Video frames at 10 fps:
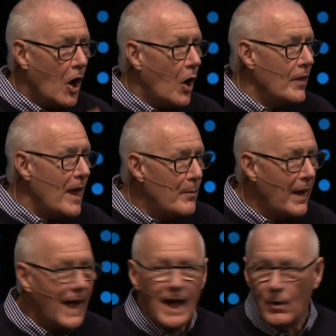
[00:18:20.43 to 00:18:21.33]
All that
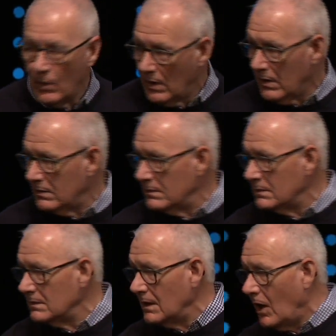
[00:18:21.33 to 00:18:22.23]
power,
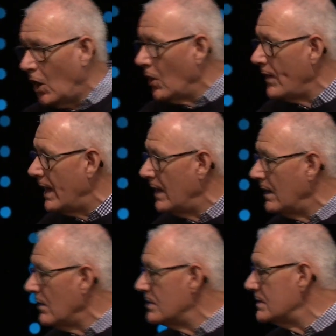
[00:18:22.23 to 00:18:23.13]
all that
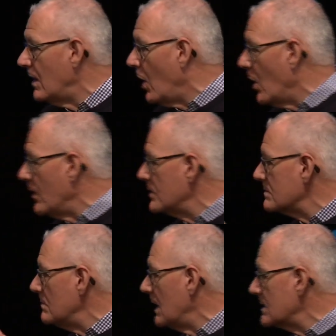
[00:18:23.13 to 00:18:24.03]
energy, all
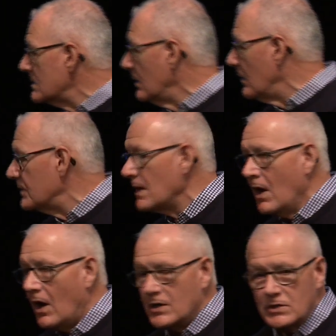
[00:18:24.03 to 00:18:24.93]
those muscles
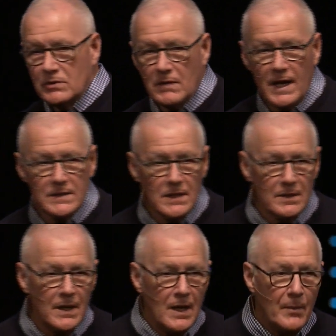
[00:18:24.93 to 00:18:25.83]
are
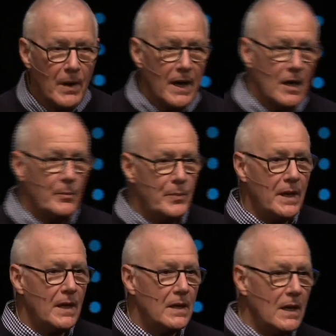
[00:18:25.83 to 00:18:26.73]
directed by a
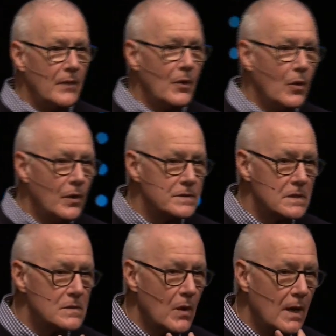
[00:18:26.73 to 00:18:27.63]
bit in the
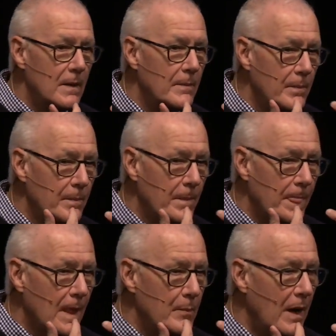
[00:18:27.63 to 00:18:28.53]
horse's what?
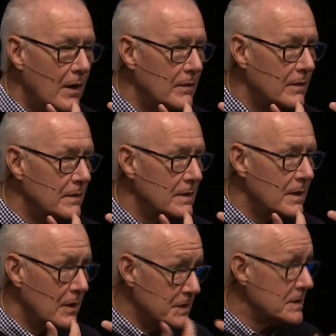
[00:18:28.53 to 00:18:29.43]
Mouth.
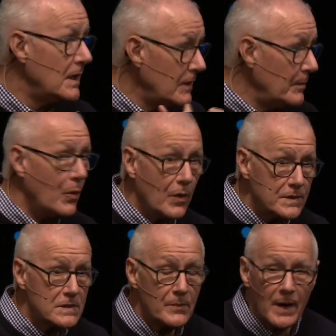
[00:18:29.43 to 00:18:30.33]
Are you seeing the
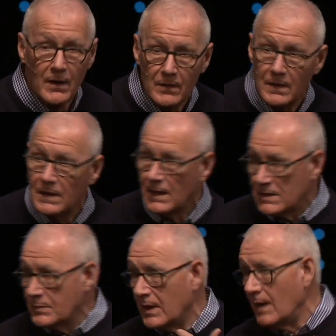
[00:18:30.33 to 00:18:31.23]
importance of the mouth?
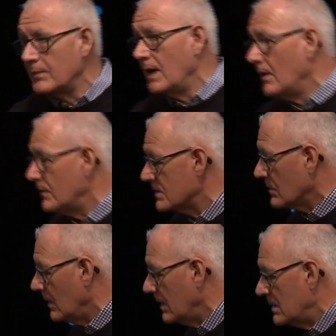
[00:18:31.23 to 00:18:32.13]
Let's pick up now the
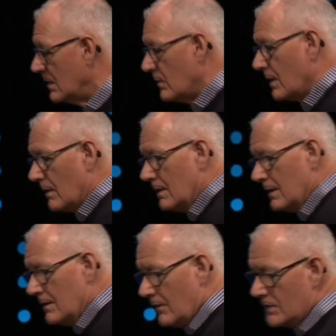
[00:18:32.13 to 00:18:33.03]
story continuing here.
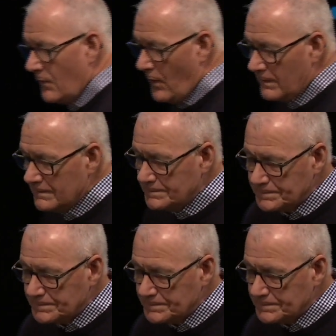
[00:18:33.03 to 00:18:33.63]
Verse 4.